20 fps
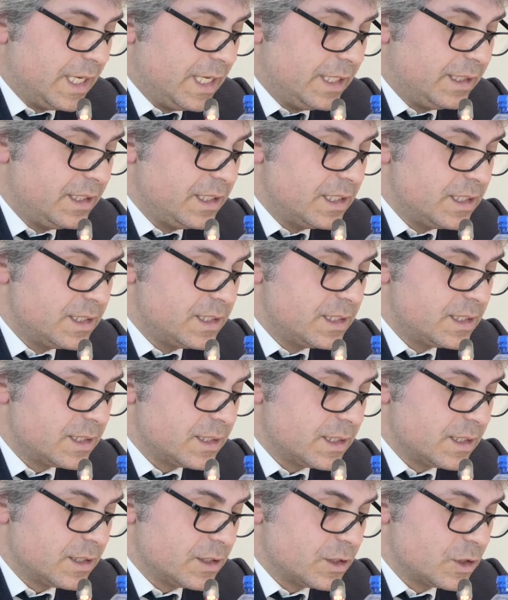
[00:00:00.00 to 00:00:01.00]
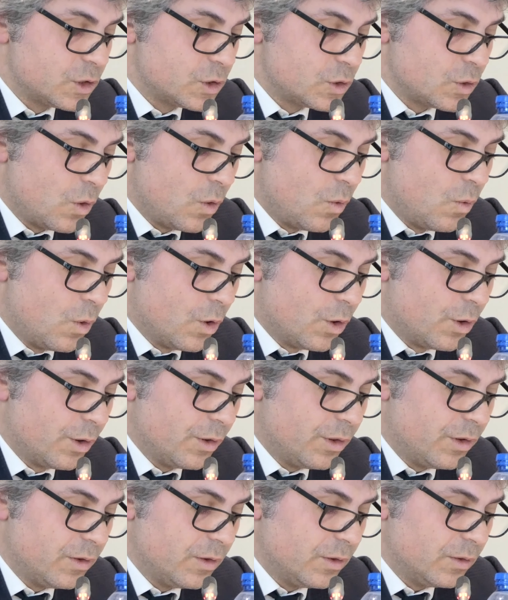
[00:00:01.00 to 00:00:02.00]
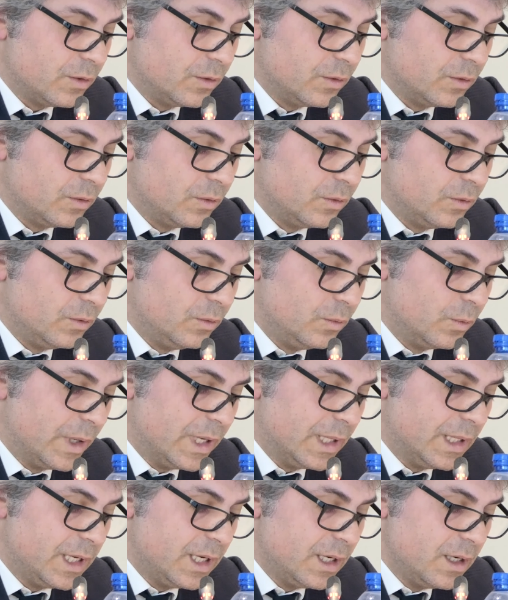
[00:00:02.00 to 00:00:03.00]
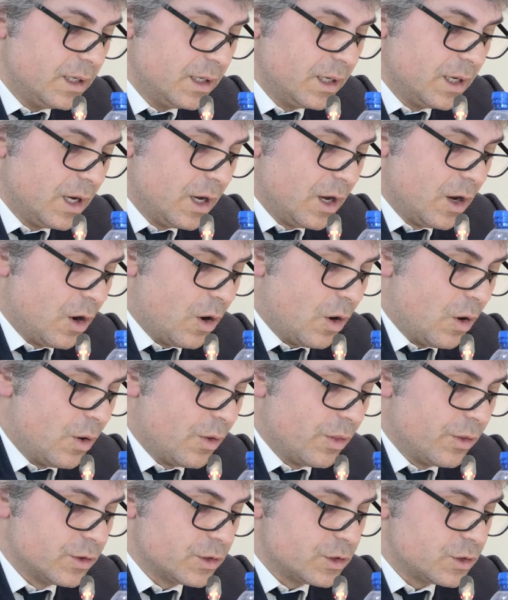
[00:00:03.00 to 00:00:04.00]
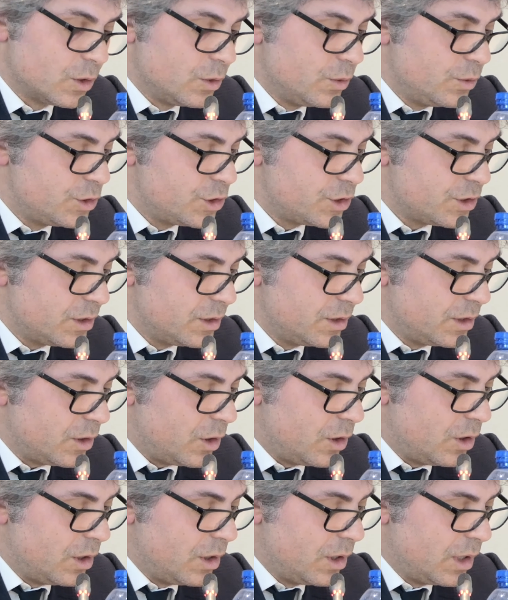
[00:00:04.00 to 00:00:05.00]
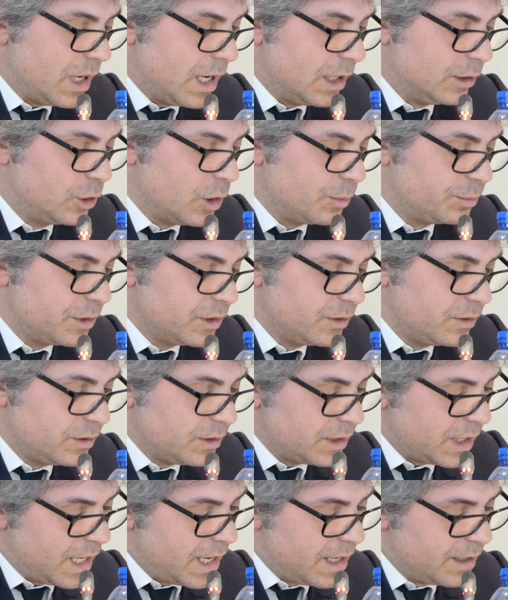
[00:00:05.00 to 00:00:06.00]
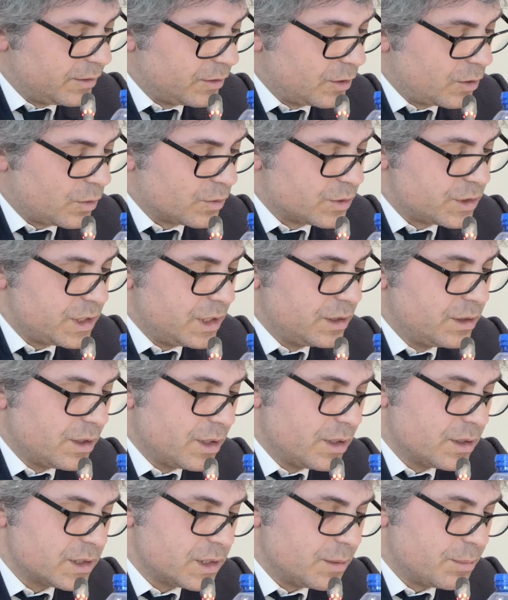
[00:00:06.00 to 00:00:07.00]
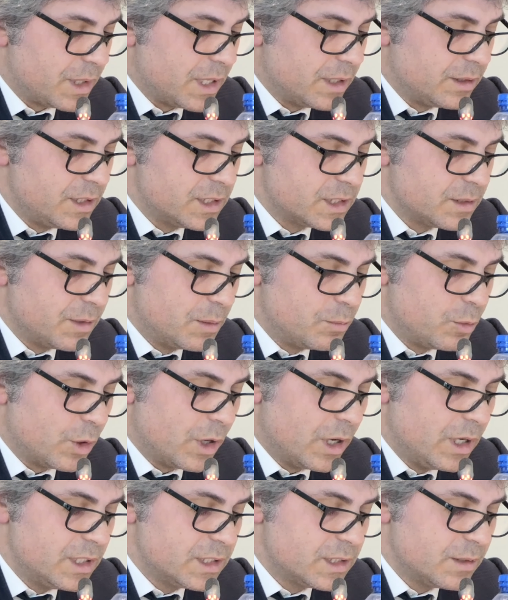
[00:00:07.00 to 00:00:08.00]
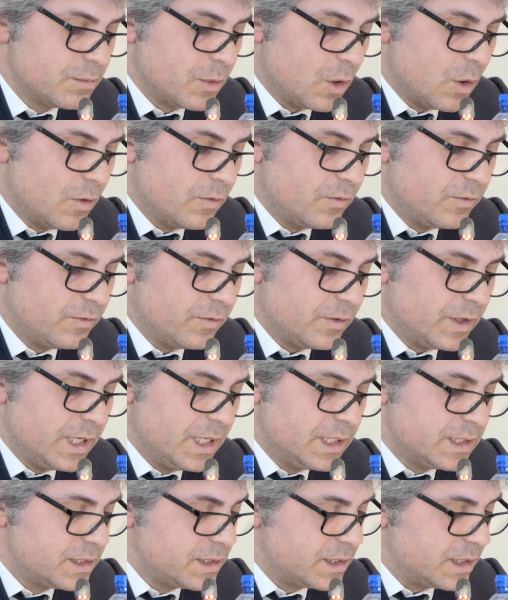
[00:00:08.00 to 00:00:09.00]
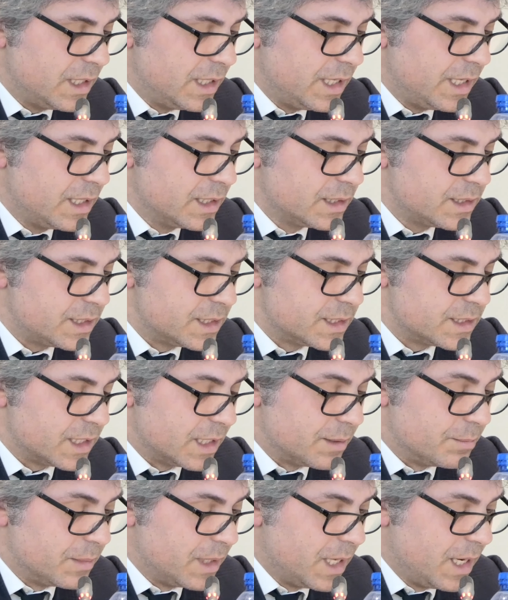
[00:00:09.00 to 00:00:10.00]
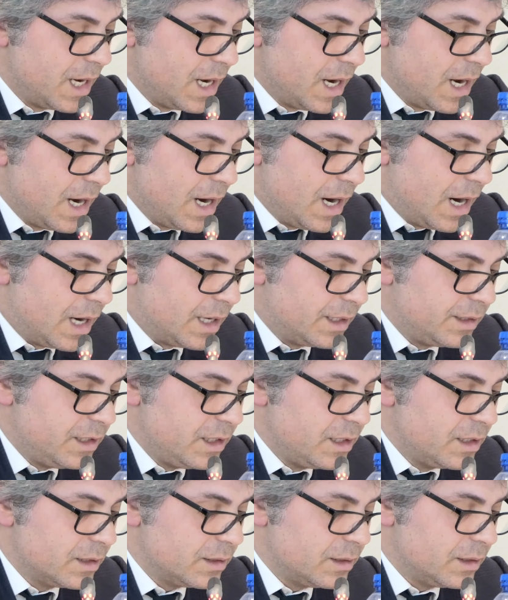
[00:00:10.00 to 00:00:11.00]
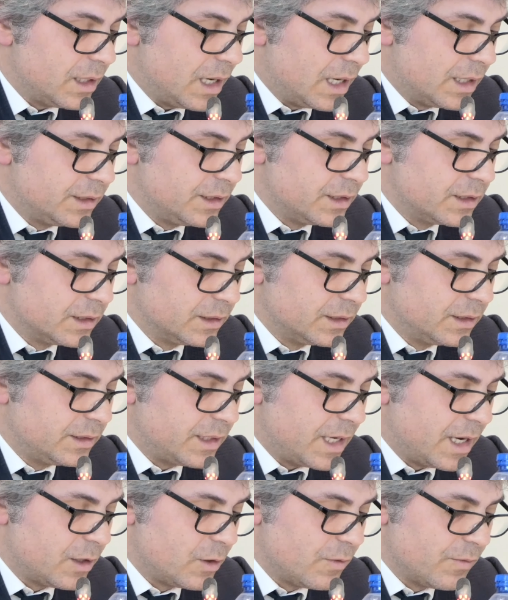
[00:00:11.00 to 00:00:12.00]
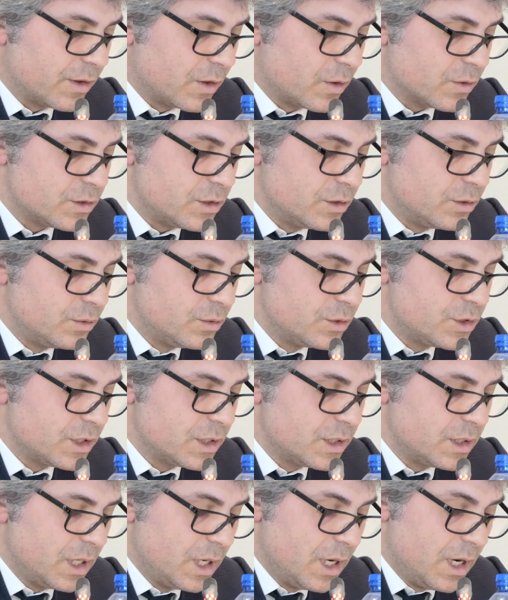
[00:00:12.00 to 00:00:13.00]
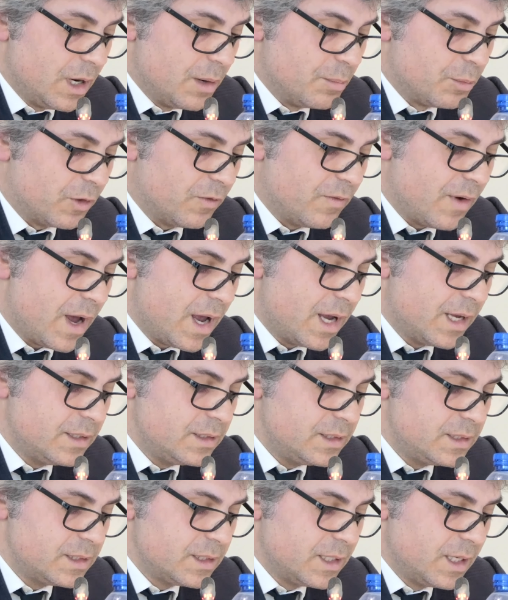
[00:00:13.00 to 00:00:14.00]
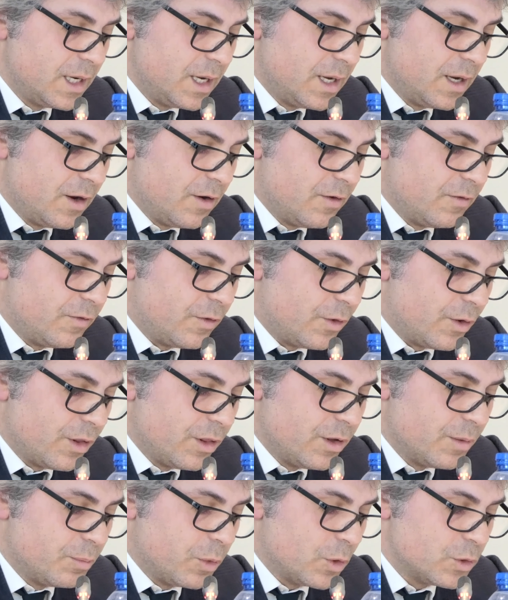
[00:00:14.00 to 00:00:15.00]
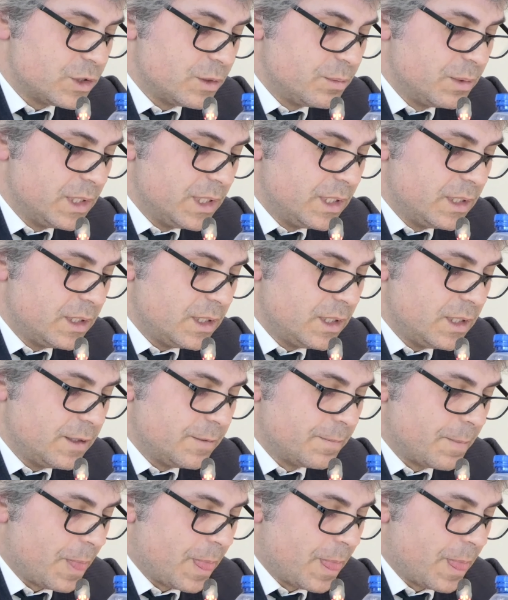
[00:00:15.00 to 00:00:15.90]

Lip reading: It is so worth dwelling on the solution adopted and consider the separatism and pluralism of its legal system. Article 10 of the Constitution provides for the possibility